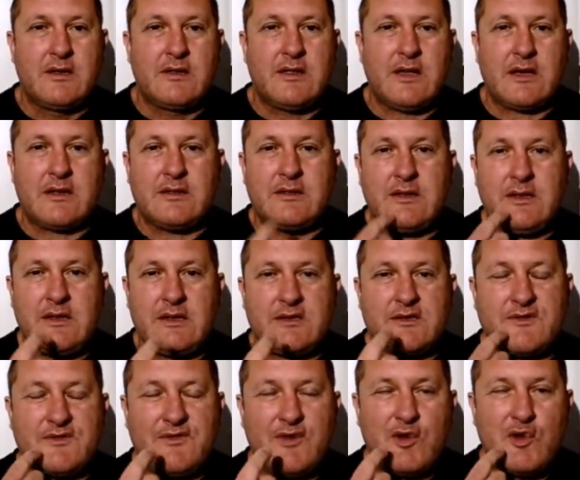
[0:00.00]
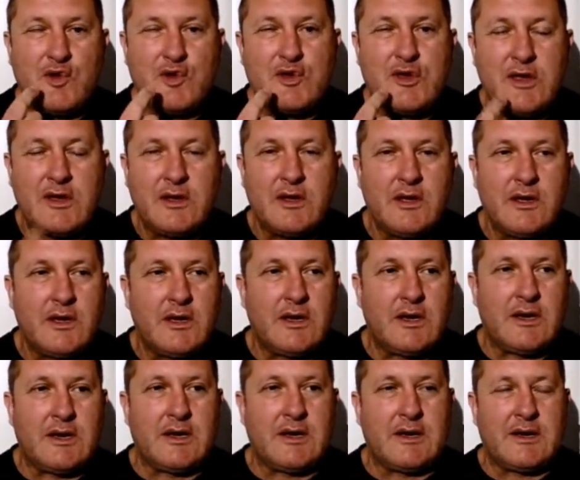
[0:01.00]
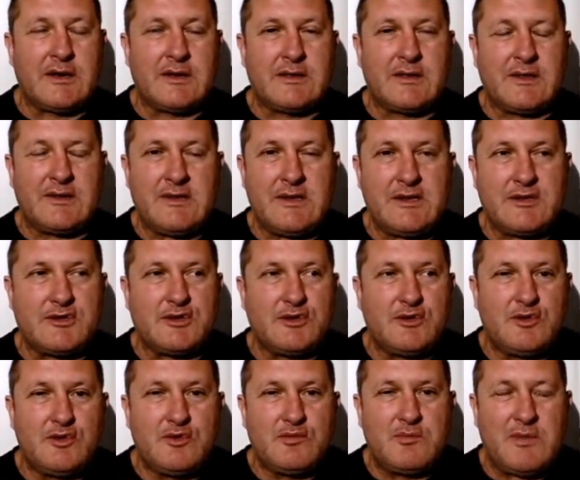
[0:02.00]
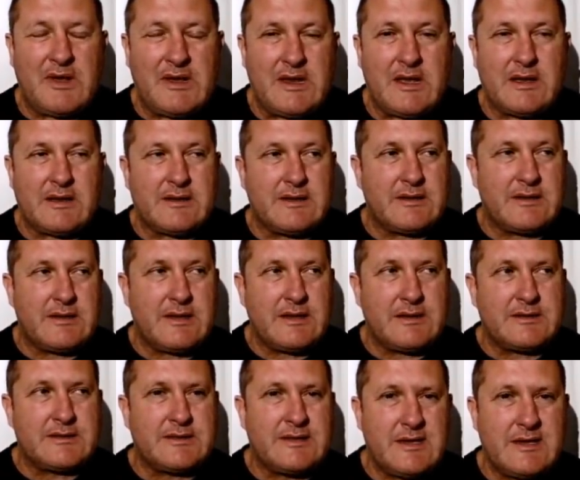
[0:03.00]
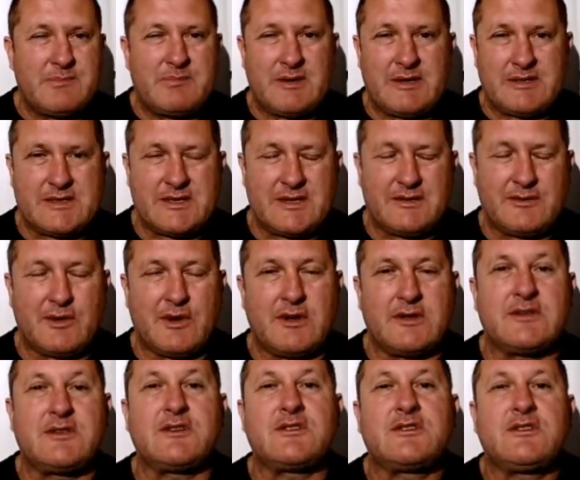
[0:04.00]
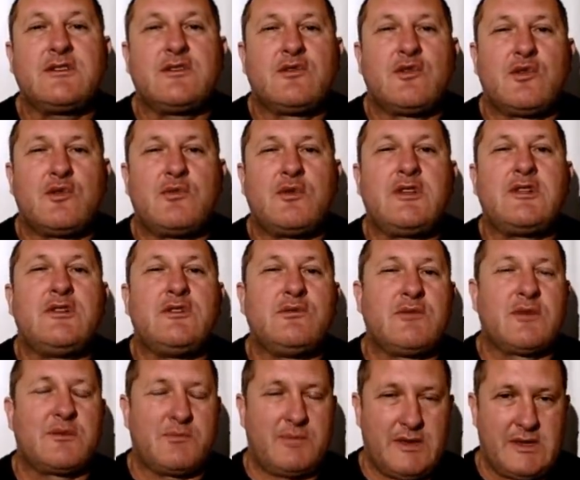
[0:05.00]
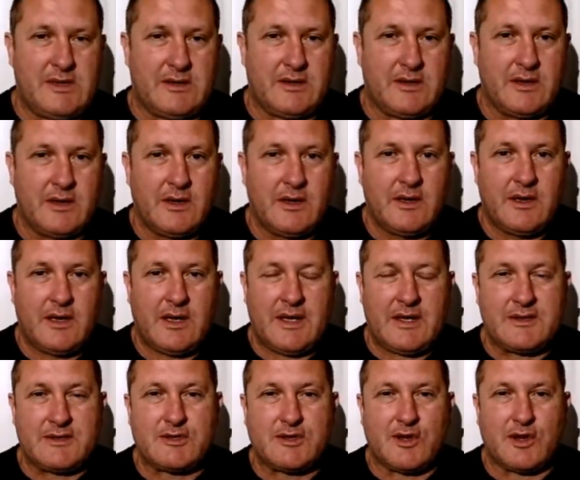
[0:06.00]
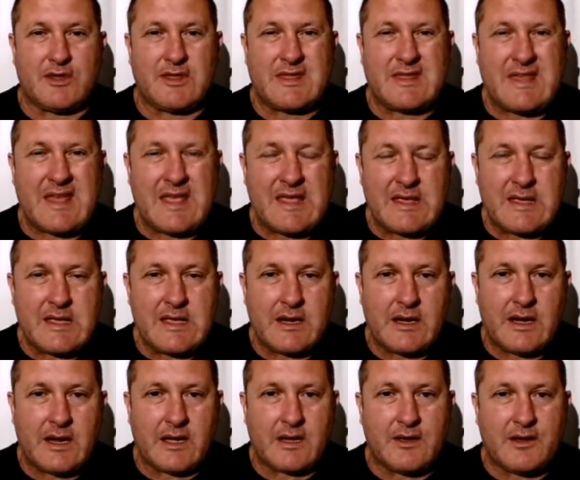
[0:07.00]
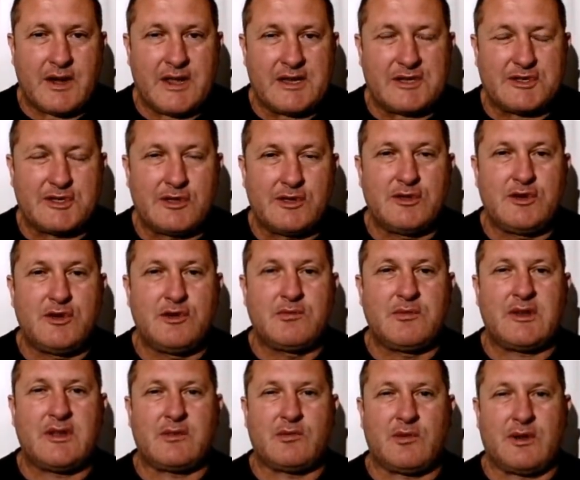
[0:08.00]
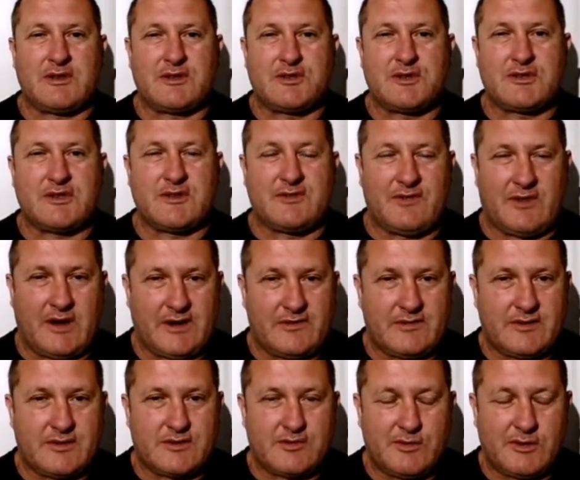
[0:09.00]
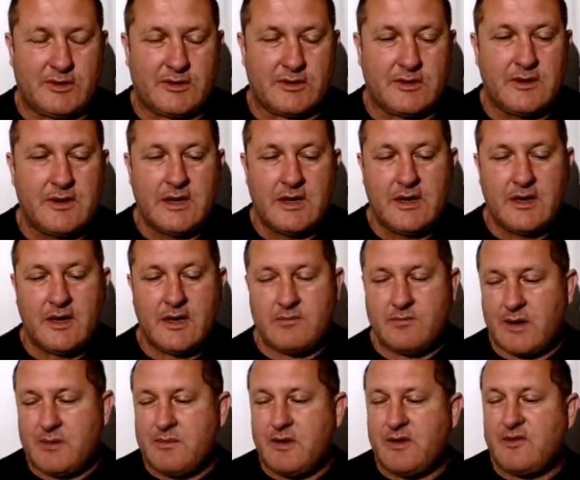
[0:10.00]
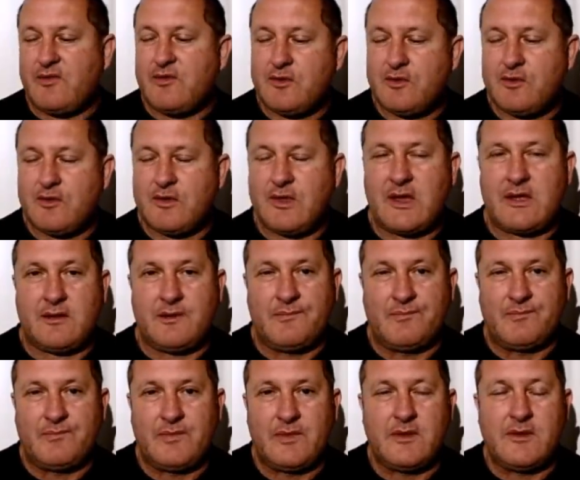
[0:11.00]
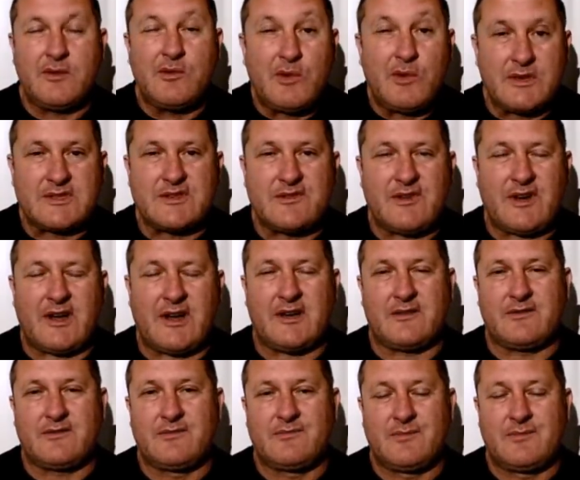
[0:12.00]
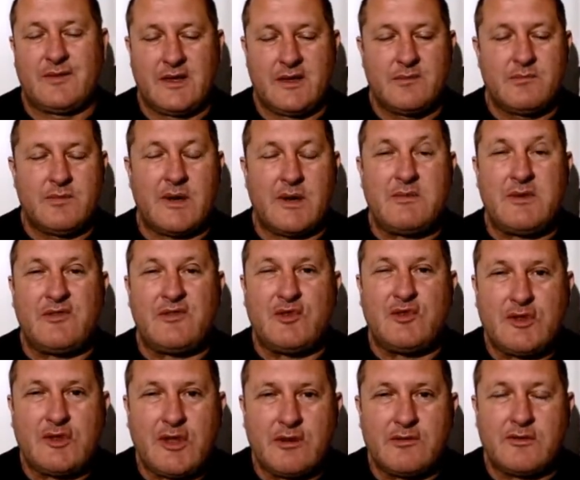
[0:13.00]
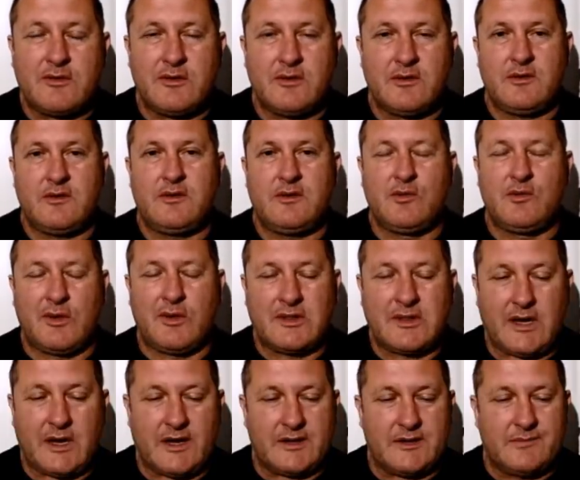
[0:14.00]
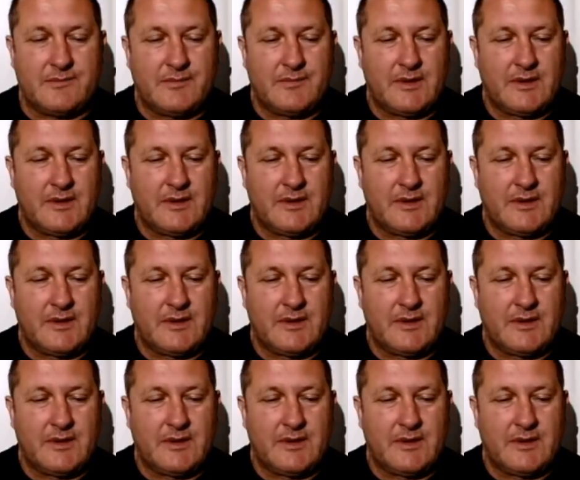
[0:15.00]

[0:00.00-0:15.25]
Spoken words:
that needs food, that needs to do many other things, sleep, etc. Just a normal human being, and start thinking like a rational human that wants to survive this world. And maybe if you do that, you will survive. Maybe if you don't, you will die.